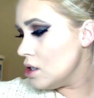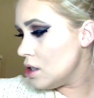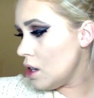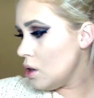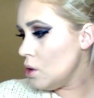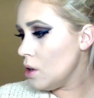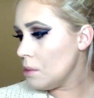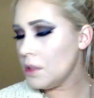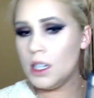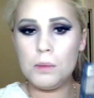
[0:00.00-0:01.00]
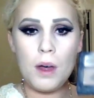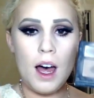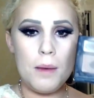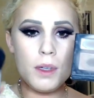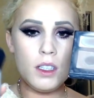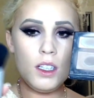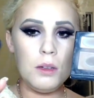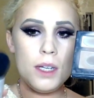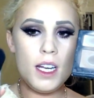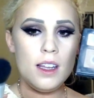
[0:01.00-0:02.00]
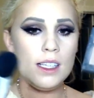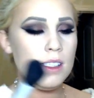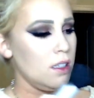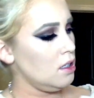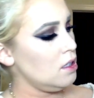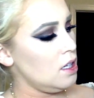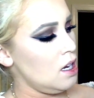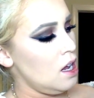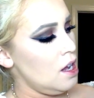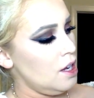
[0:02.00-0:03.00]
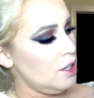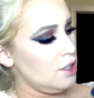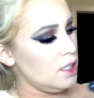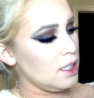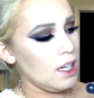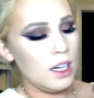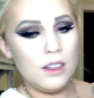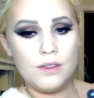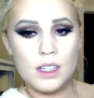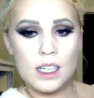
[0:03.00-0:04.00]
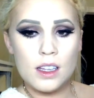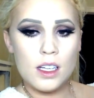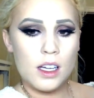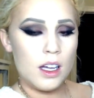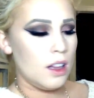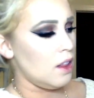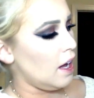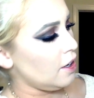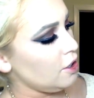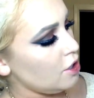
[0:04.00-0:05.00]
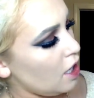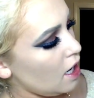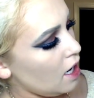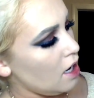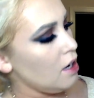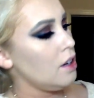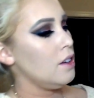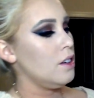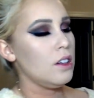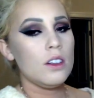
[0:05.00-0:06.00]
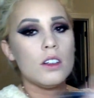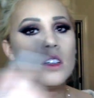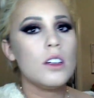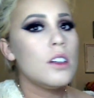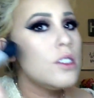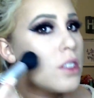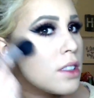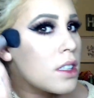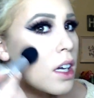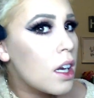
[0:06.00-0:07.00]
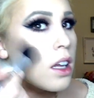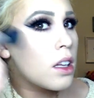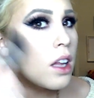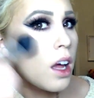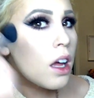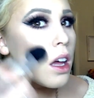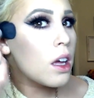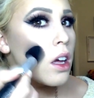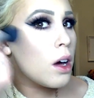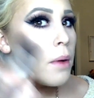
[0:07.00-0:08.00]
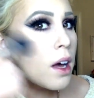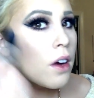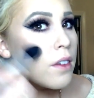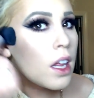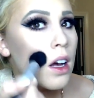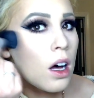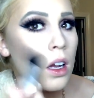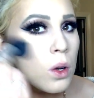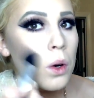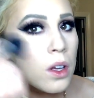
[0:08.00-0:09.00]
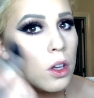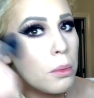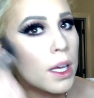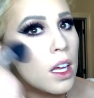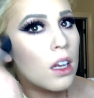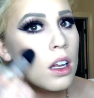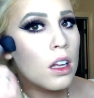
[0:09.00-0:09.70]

So I'm going to pop a little bit of this on, just to kind of like the lighter shade, just to kind of like go back over that contour a little bit.